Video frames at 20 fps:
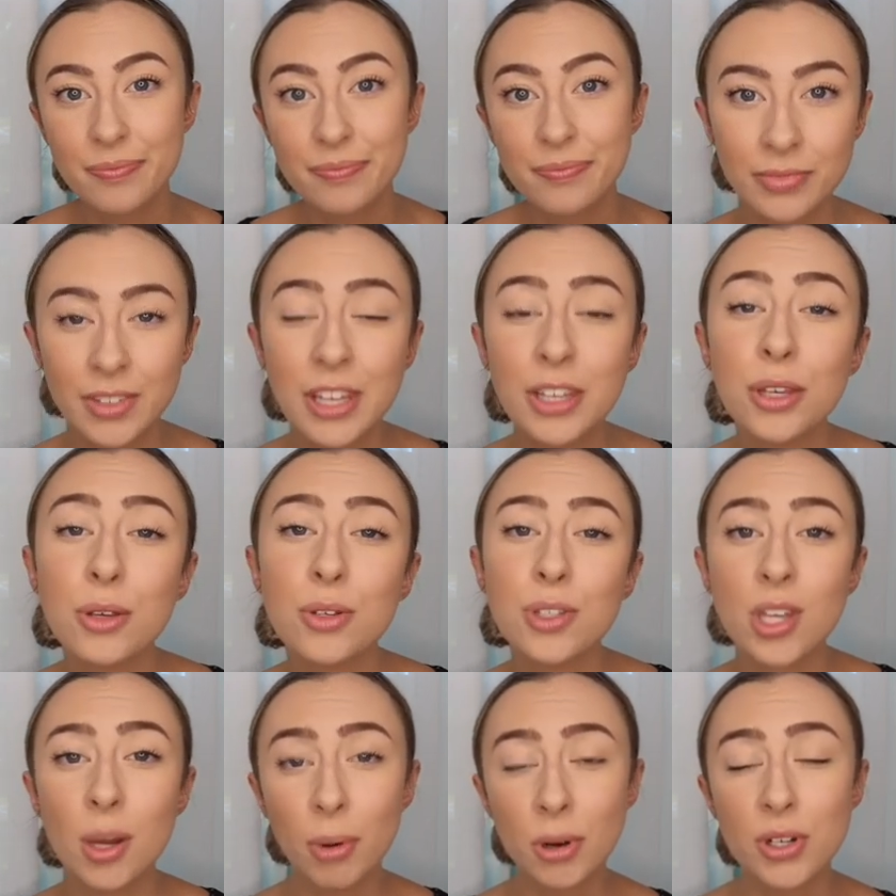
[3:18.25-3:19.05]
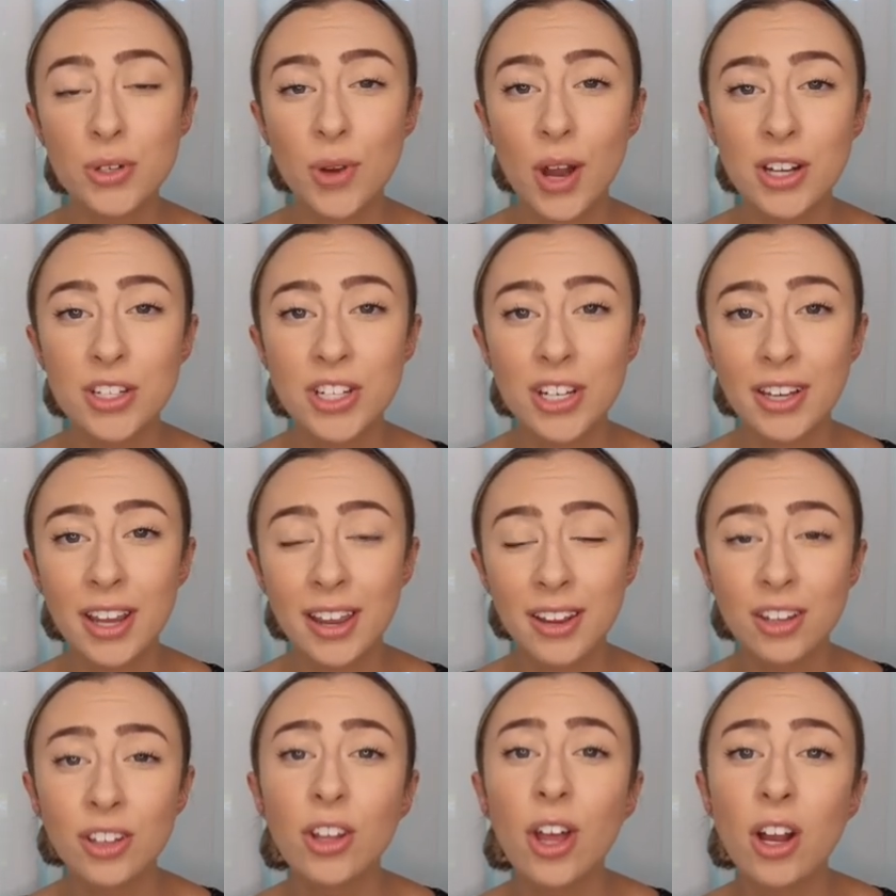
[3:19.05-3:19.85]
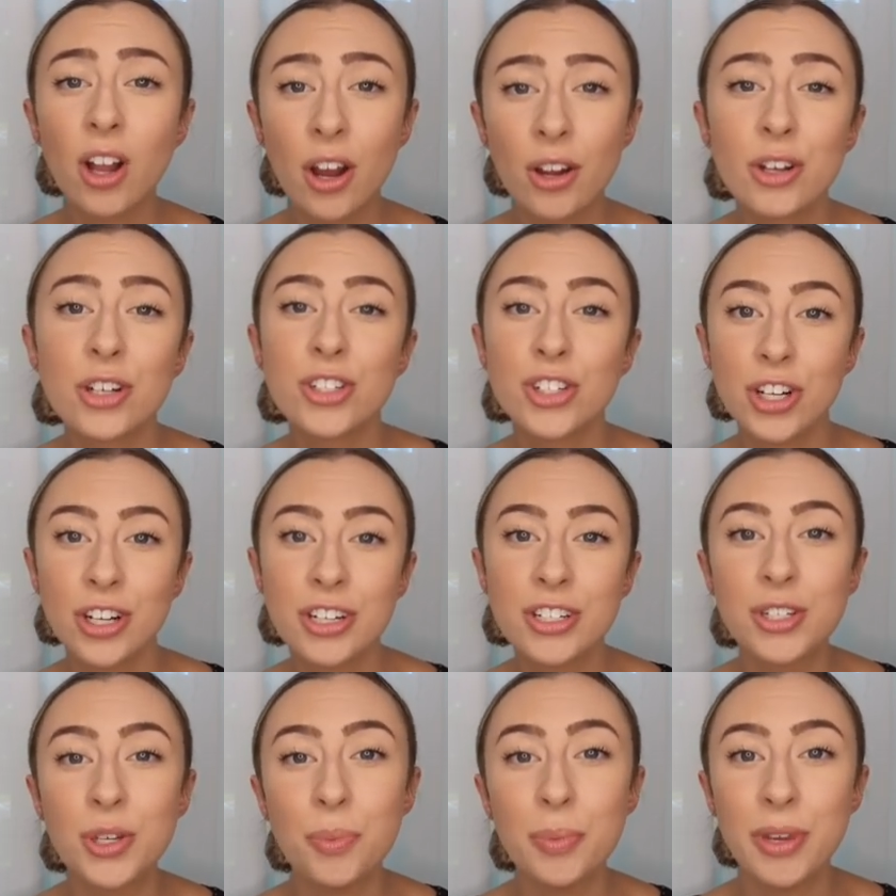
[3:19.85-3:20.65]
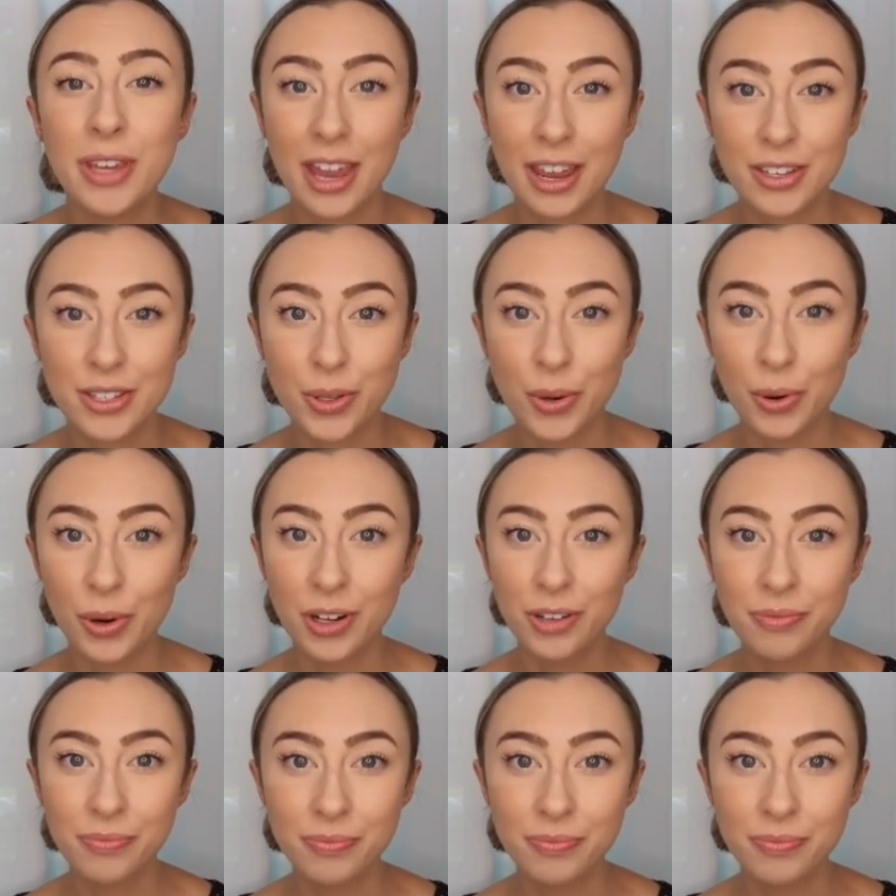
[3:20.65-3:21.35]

Thank you so much for watching and good luck on your journey to PA school.